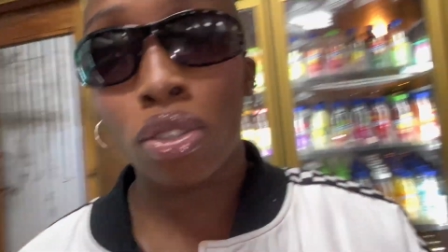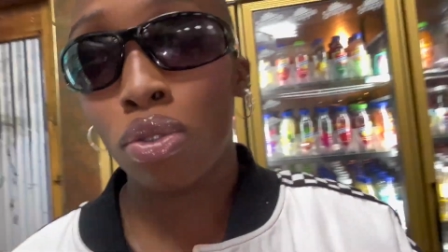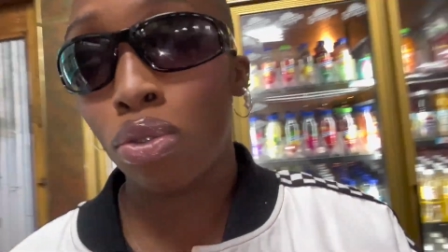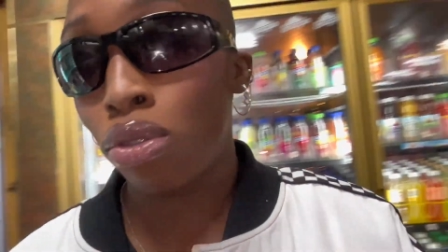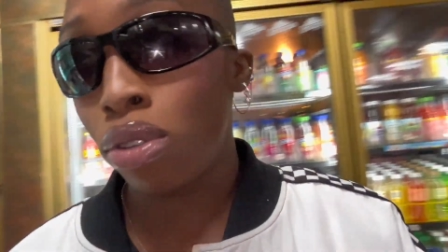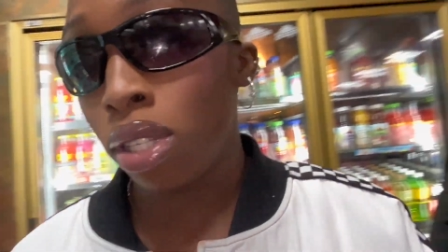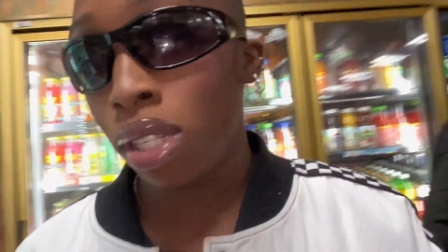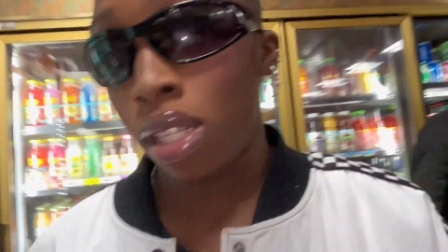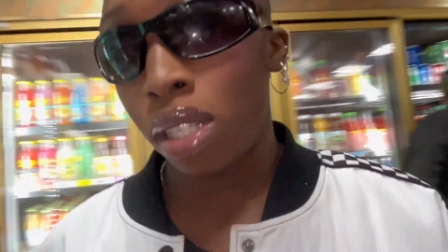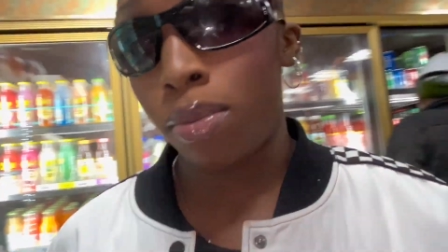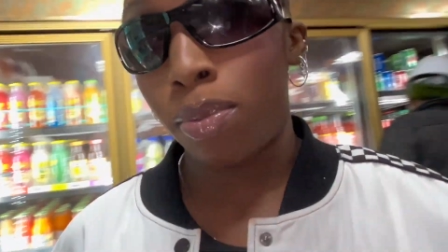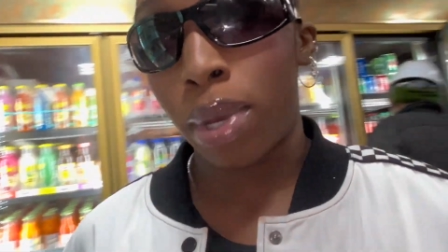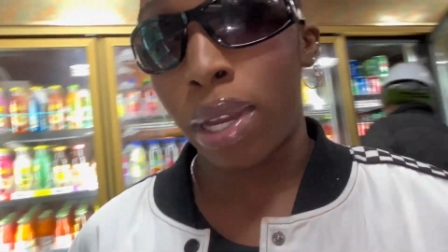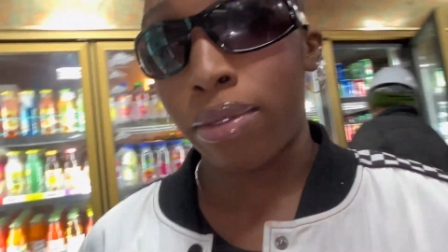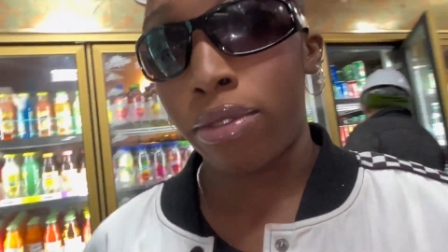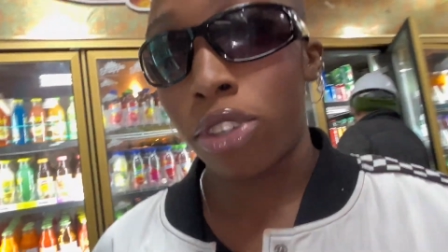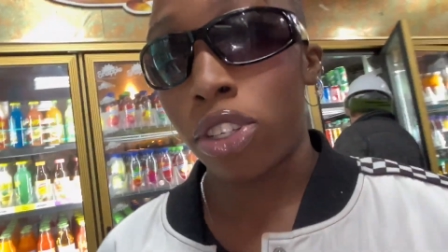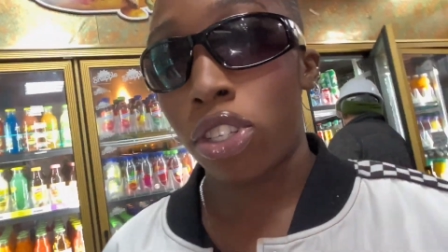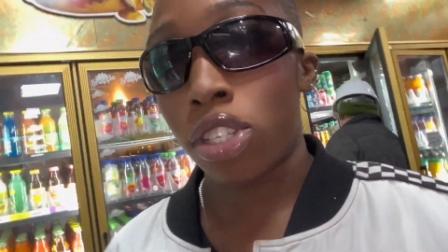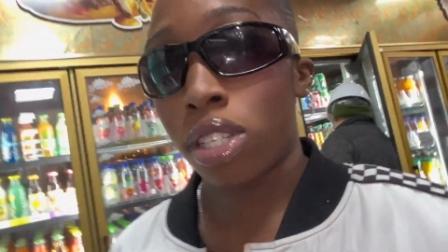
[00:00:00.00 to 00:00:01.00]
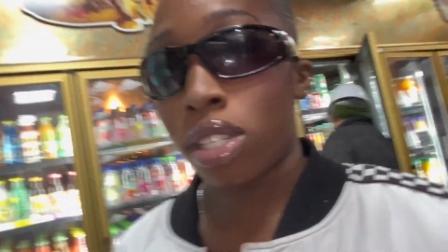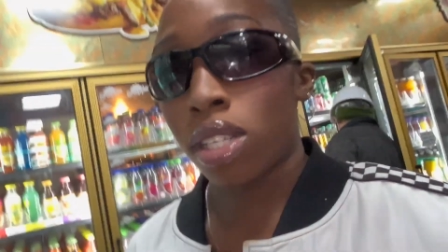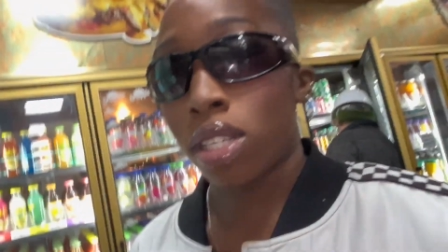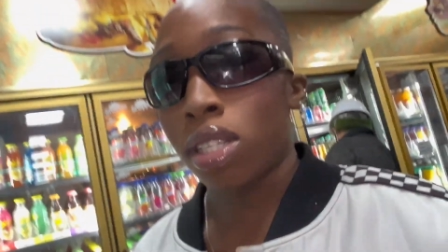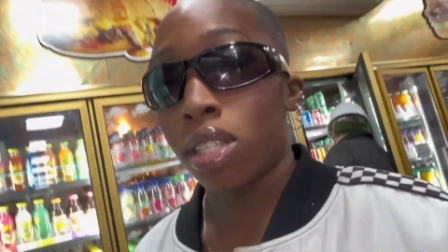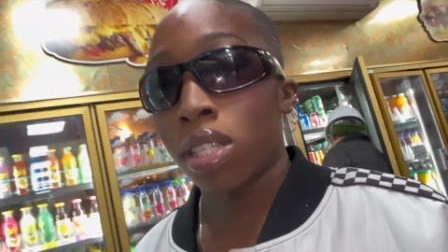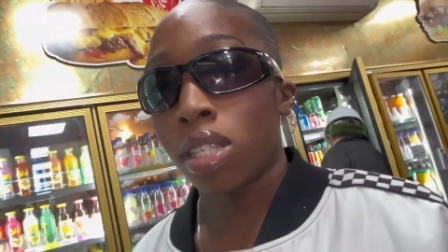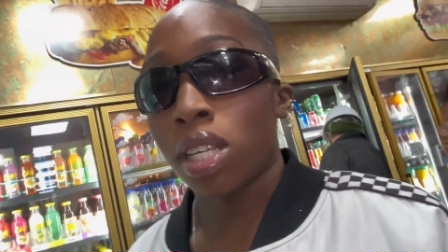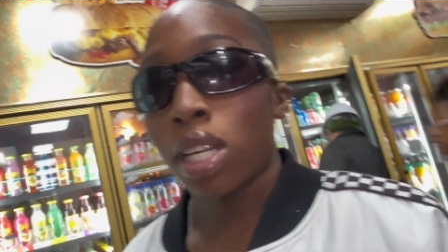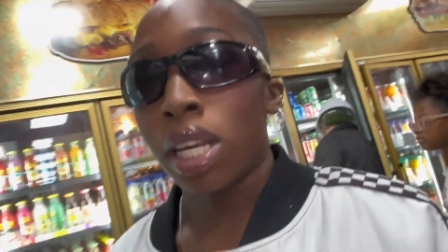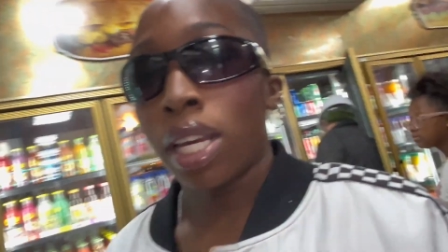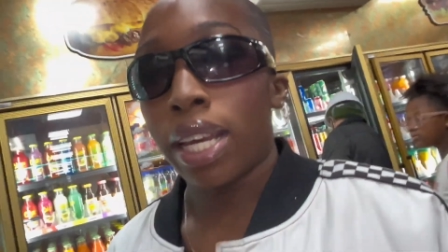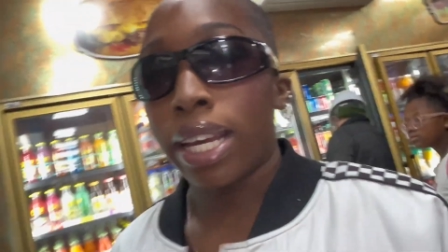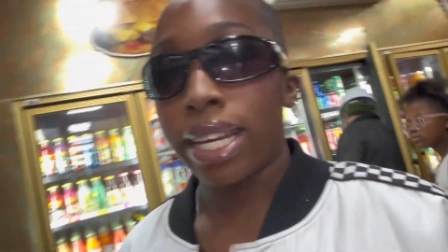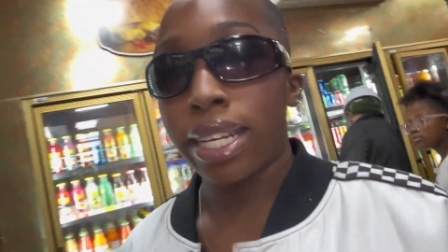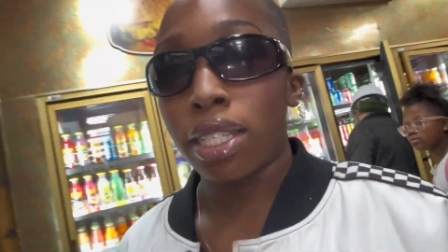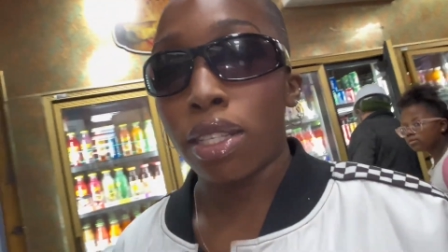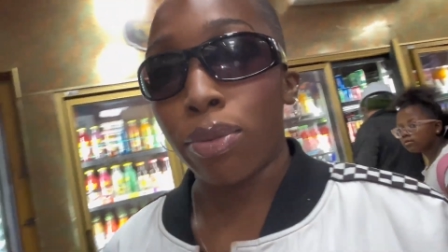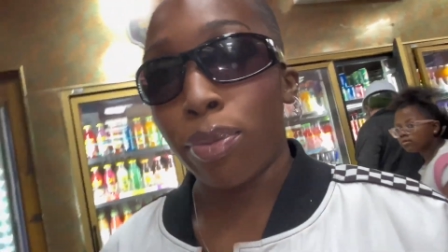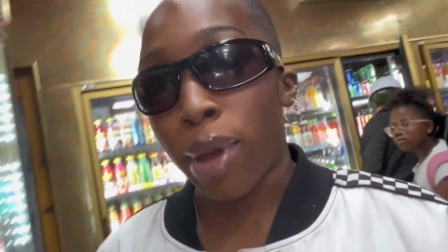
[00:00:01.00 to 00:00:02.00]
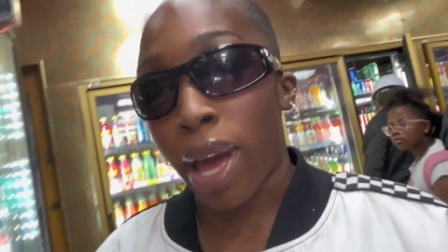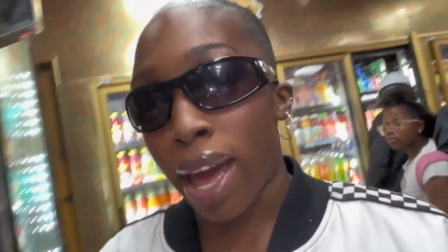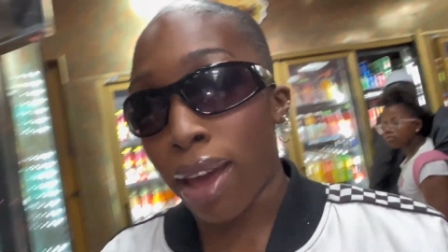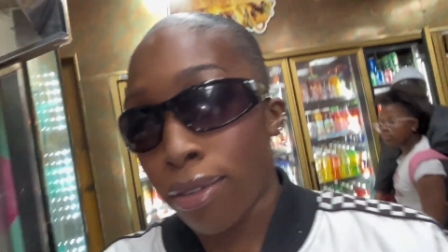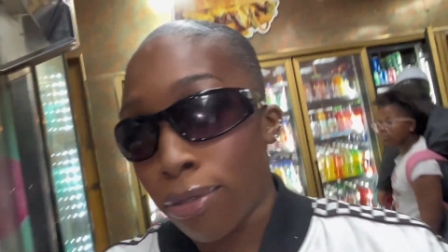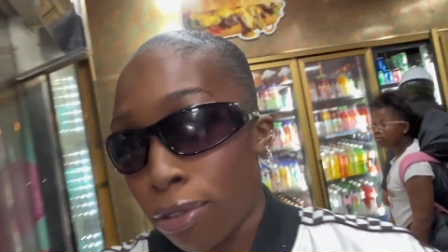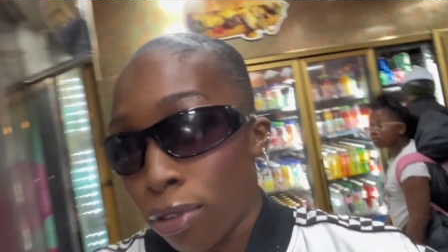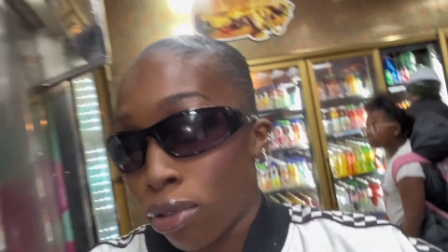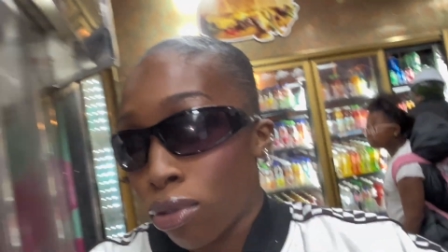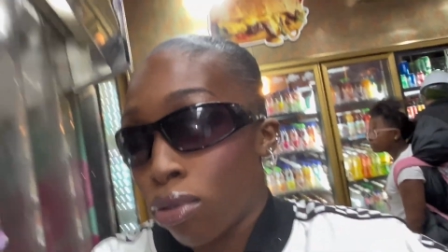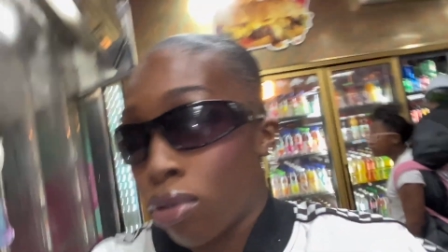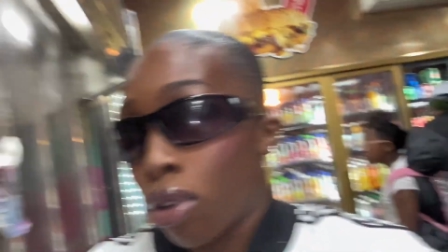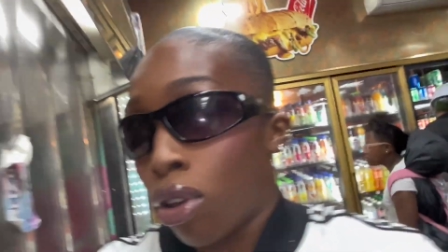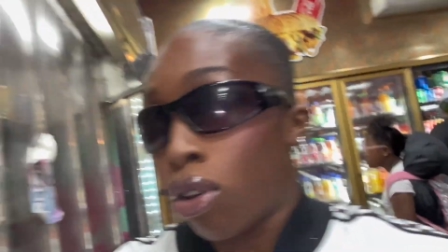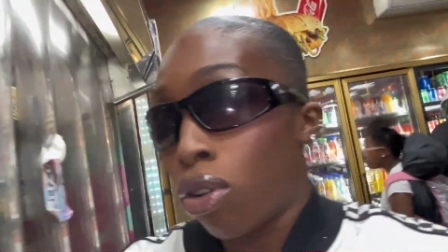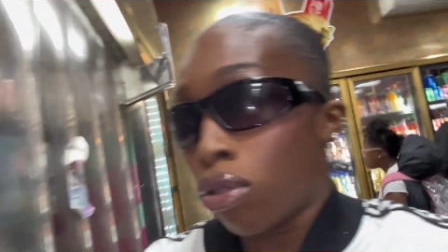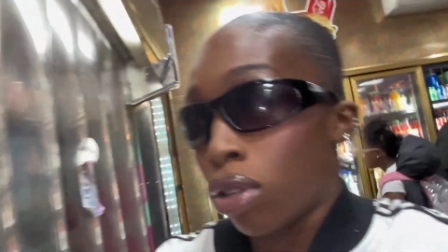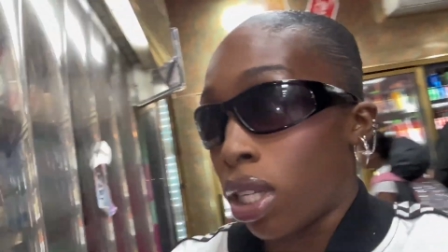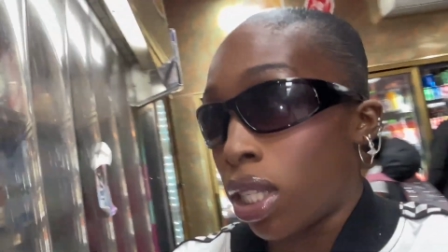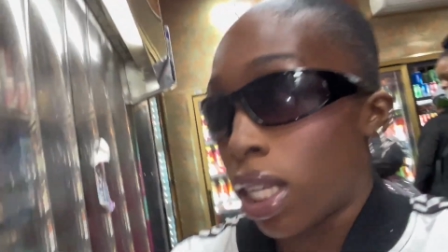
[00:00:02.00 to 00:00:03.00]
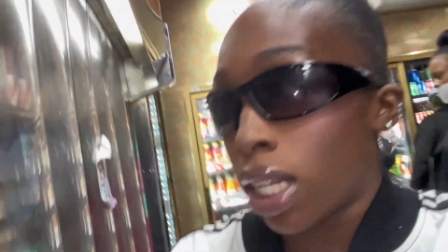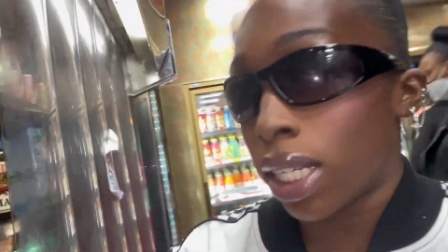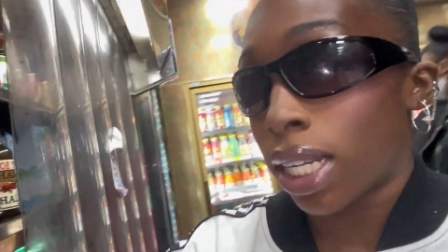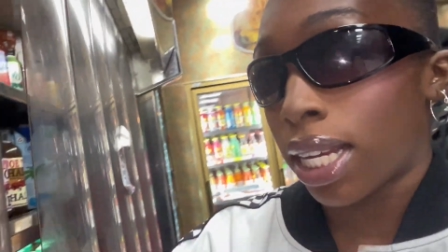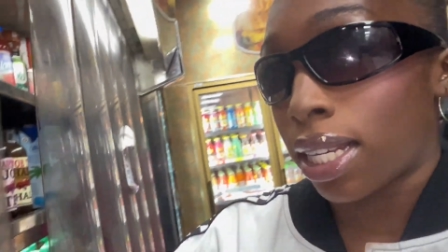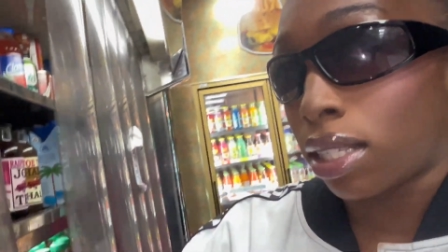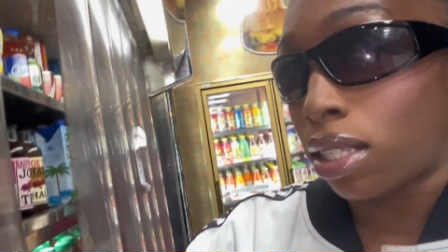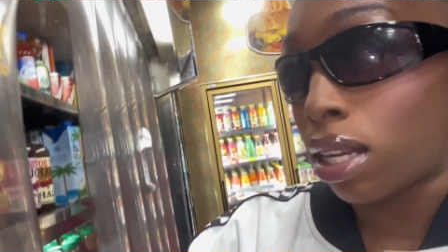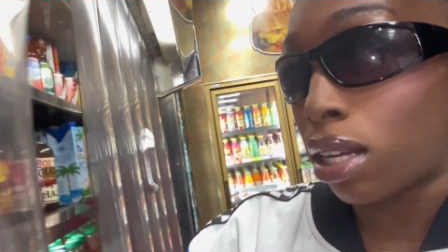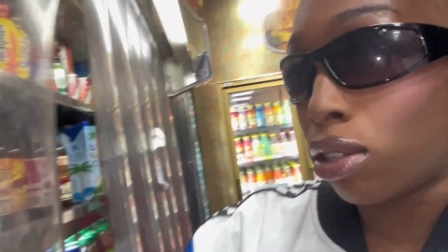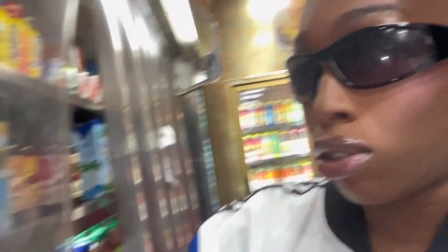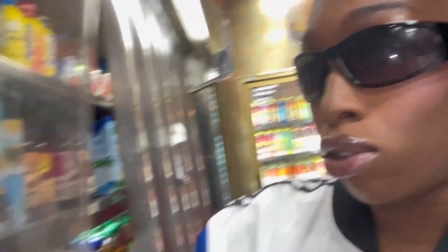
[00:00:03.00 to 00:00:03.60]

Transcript: All these beverages is bad for you. The only thing that's not